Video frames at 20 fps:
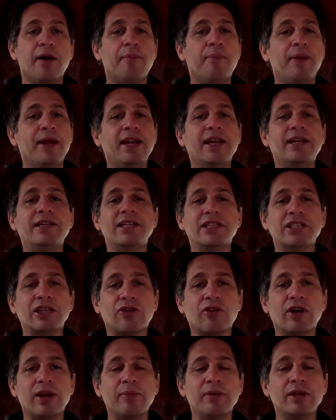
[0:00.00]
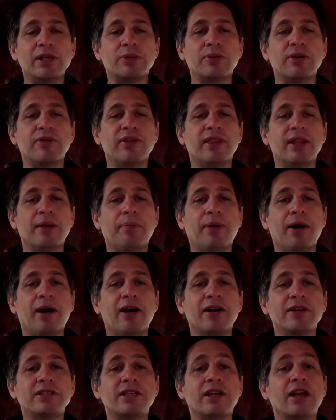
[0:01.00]
been in disagreements with in the
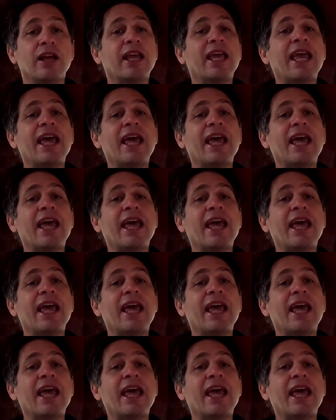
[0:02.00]
past